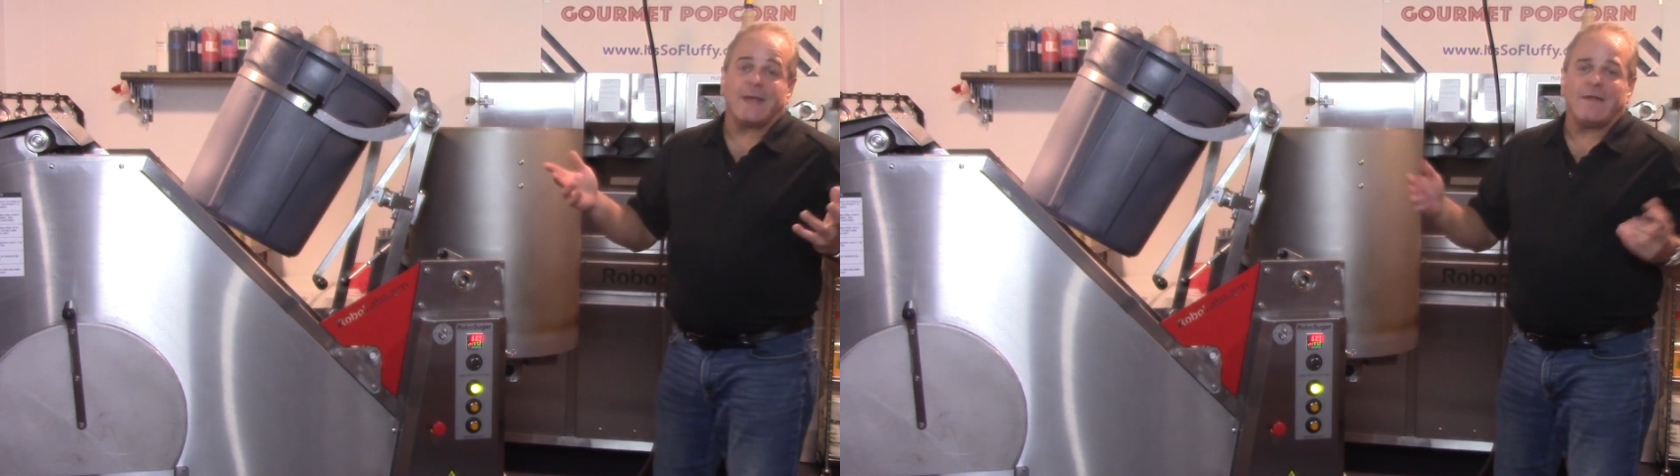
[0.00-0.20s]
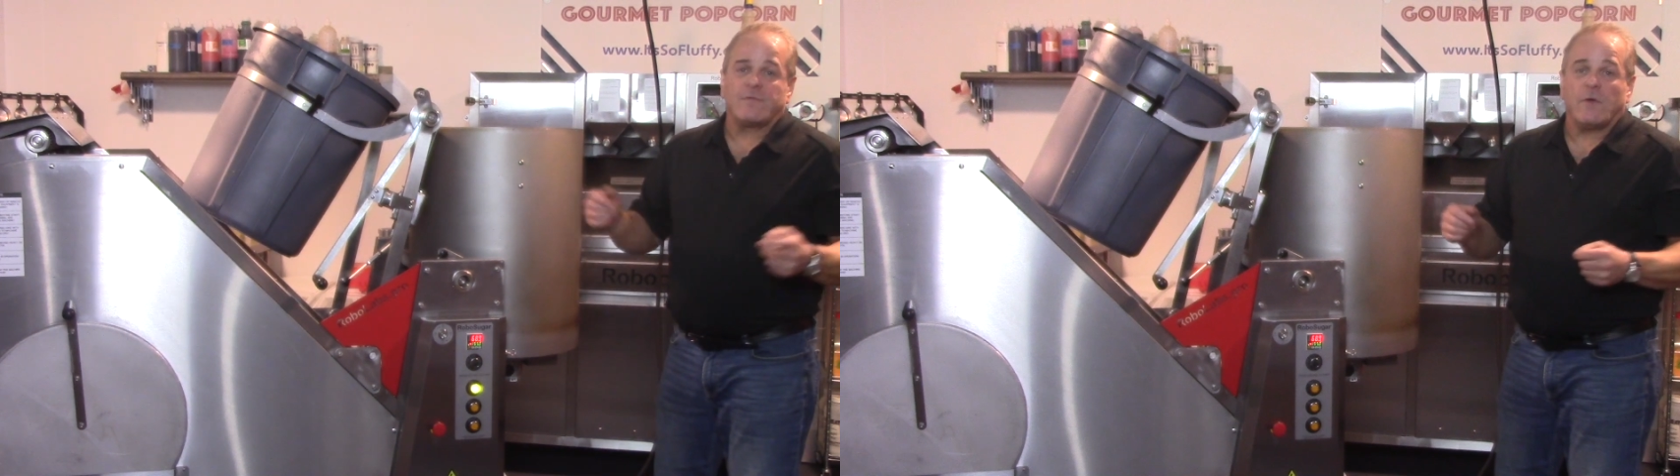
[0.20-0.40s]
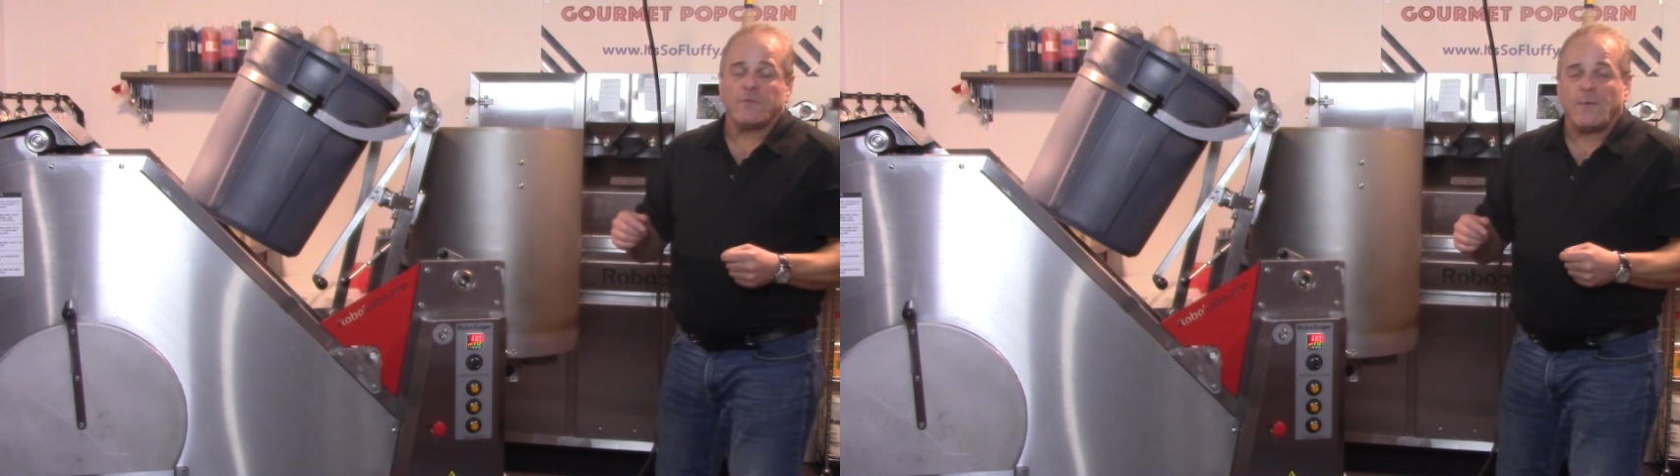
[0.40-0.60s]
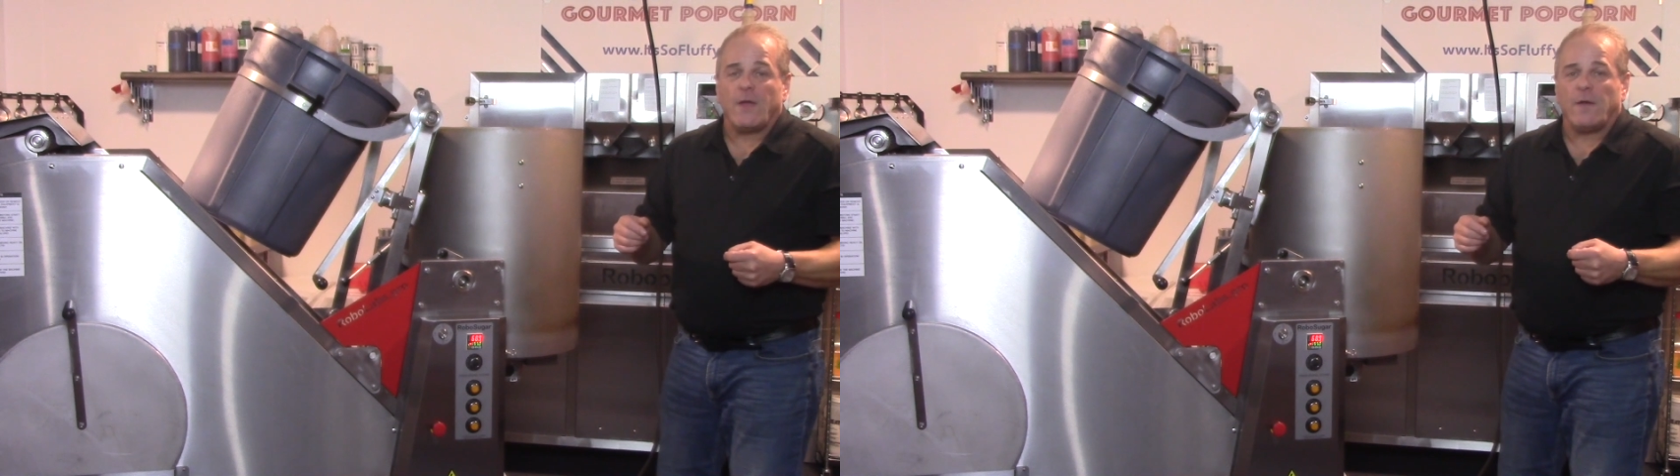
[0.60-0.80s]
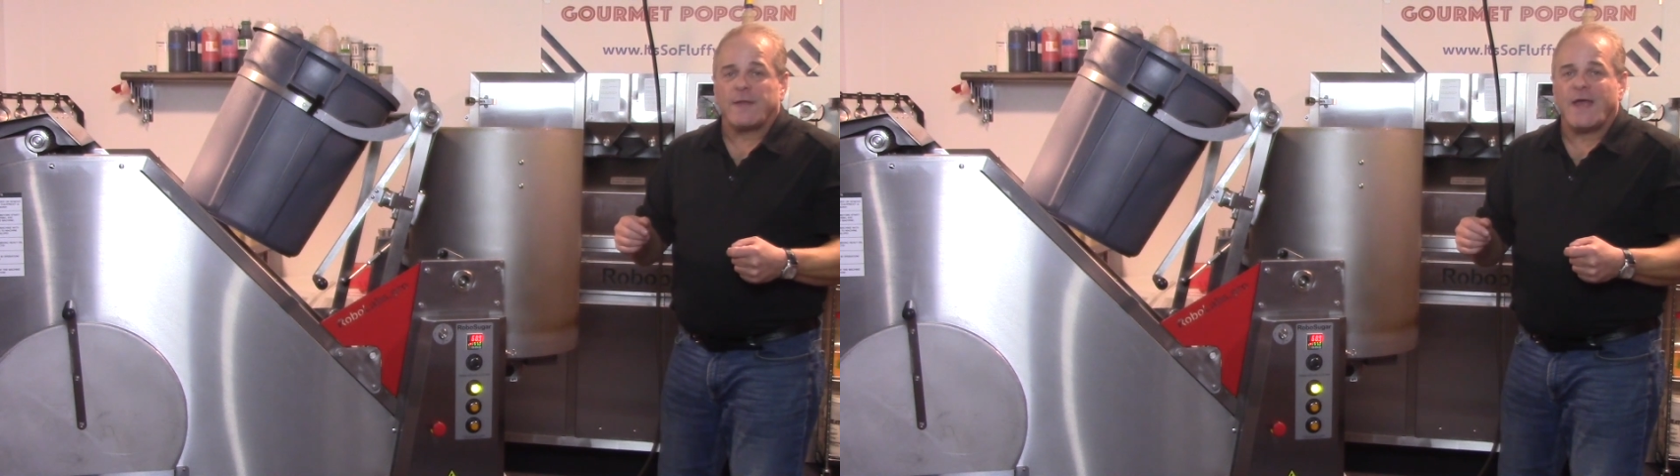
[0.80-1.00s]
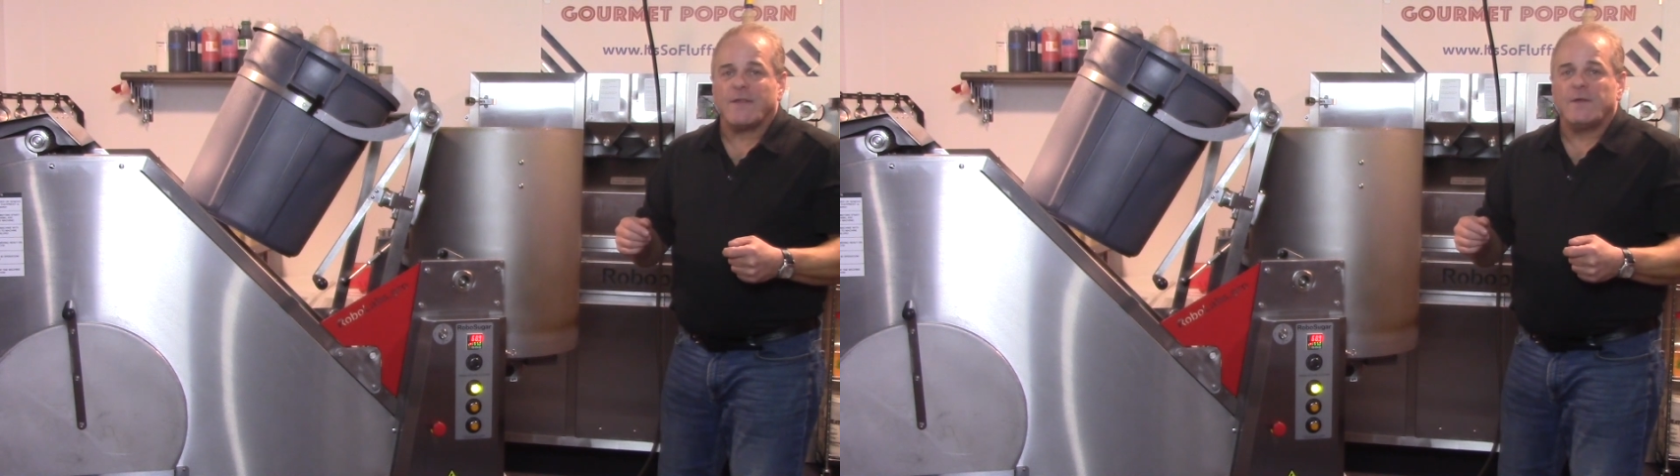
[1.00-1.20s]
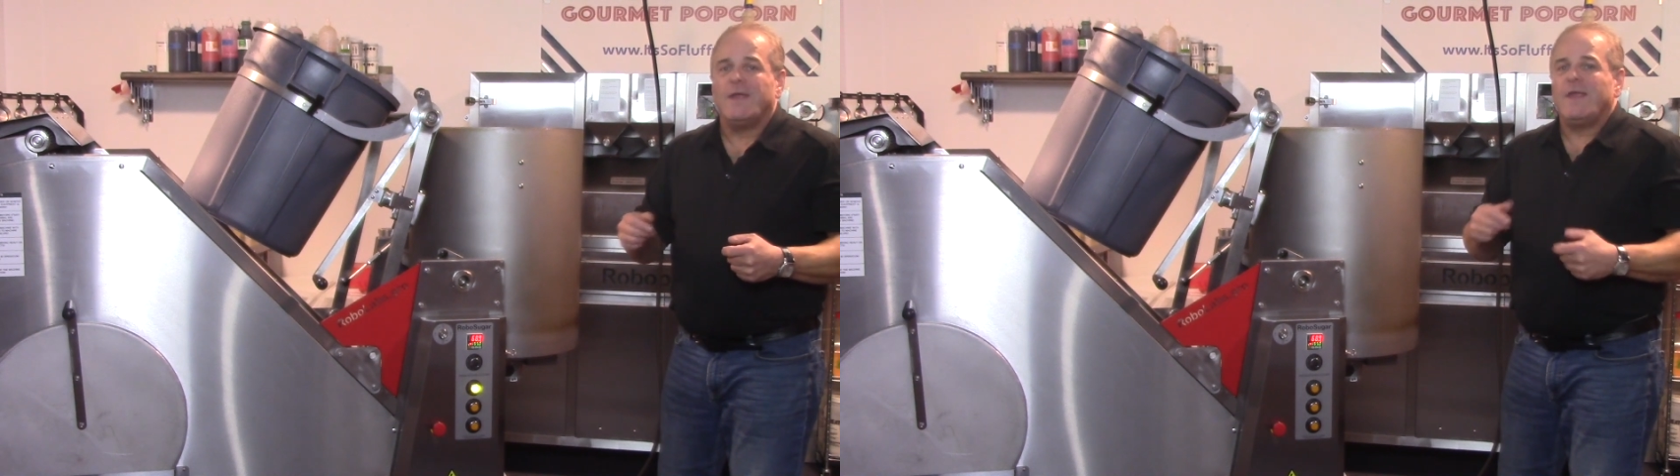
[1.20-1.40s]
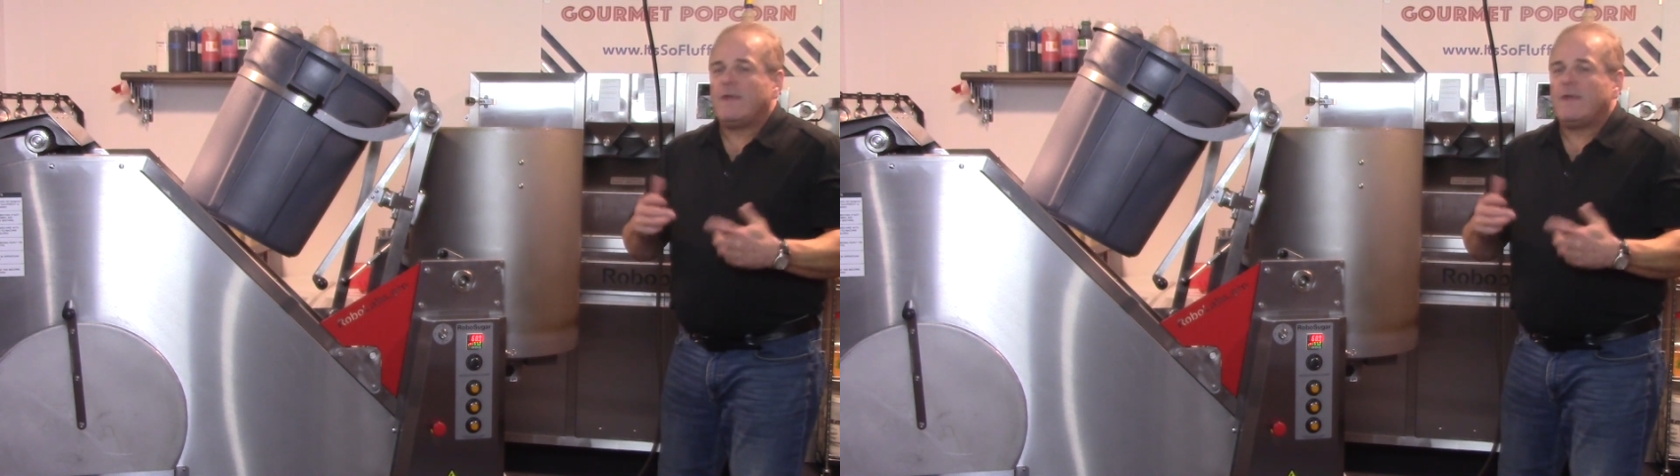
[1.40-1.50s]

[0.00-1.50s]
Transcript: kind of goes away altogether,